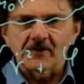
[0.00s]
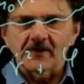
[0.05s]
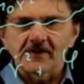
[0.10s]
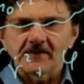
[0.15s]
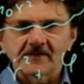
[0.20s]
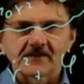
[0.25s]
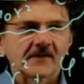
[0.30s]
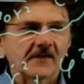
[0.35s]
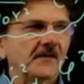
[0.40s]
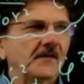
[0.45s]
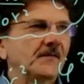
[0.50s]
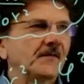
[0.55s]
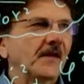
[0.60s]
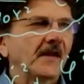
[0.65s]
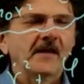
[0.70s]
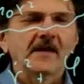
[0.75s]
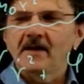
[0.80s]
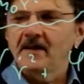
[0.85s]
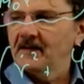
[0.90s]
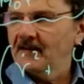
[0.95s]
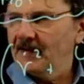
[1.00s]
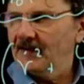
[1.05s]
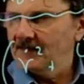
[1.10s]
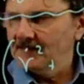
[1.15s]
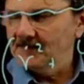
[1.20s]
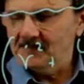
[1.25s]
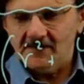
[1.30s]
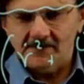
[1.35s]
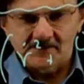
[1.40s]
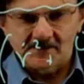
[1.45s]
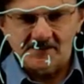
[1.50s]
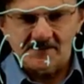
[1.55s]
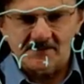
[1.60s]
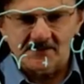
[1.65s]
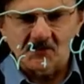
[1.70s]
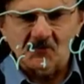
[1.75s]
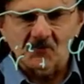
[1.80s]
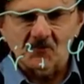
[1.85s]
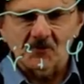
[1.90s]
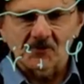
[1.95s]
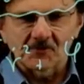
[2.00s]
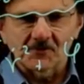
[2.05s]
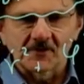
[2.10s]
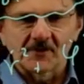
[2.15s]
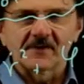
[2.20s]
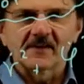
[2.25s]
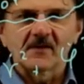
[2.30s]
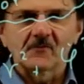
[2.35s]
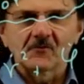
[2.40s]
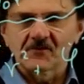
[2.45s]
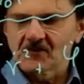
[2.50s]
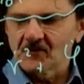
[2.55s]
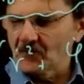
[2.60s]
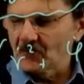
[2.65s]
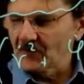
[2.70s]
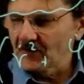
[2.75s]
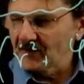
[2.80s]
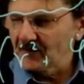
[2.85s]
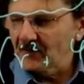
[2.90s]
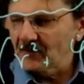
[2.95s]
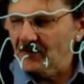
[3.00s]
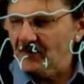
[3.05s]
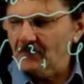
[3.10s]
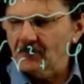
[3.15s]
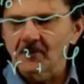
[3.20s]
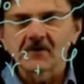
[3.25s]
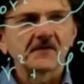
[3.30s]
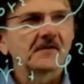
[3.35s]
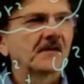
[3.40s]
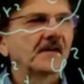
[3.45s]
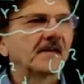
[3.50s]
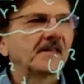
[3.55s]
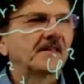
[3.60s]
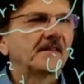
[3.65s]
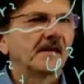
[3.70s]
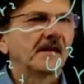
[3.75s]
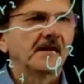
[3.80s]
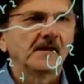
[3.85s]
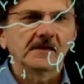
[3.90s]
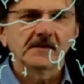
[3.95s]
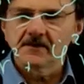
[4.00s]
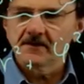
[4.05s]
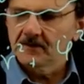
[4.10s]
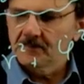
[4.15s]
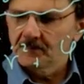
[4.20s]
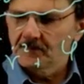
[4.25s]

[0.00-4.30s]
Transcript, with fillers: right? So I, I, I just don't want to end up with the wrong equation at the end.